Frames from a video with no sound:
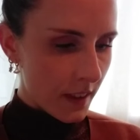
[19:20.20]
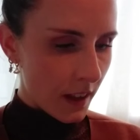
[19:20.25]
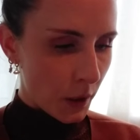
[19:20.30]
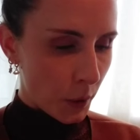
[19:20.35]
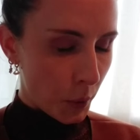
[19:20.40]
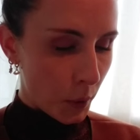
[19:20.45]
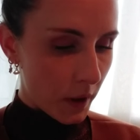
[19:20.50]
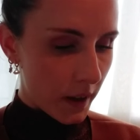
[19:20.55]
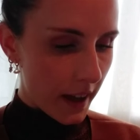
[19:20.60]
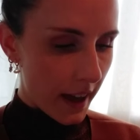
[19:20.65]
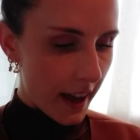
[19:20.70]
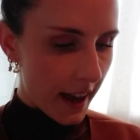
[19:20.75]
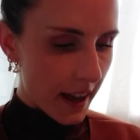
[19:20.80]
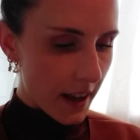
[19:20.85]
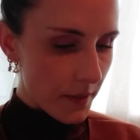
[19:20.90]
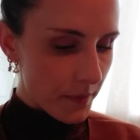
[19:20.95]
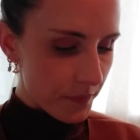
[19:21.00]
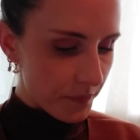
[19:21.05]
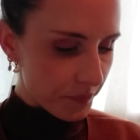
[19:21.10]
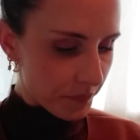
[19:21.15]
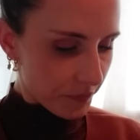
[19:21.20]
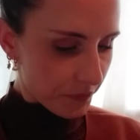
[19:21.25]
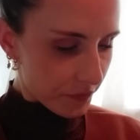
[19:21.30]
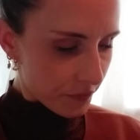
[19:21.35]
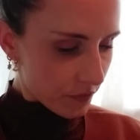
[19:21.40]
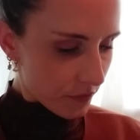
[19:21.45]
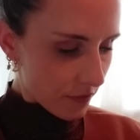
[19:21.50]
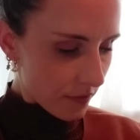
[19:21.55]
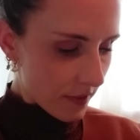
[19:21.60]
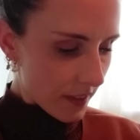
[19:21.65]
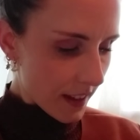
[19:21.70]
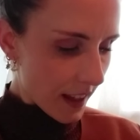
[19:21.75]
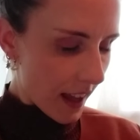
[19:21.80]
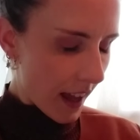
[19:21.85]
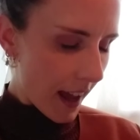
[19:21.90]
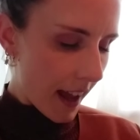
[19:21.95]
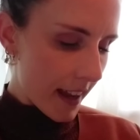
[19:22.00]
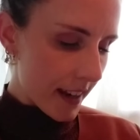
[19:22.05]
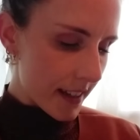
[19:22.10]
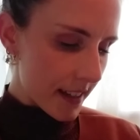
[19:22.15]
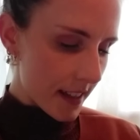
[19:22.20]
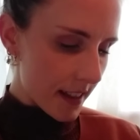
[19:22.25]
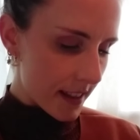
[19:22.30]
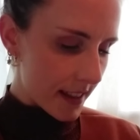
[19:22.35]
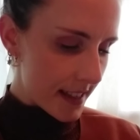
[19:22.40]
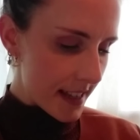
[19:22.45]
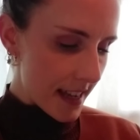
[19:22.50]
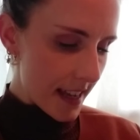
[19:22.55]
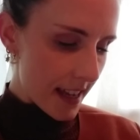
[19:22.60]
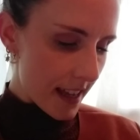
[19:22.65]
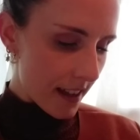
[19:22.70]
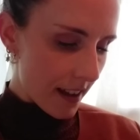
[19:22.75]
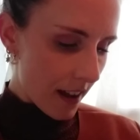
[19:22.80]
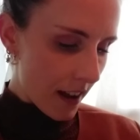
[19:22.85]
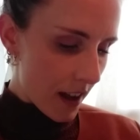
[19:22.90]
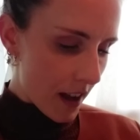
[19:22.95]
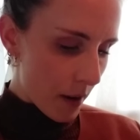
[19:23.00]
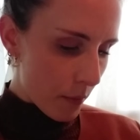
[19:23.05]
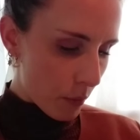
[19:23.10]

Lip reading: Okay? And D,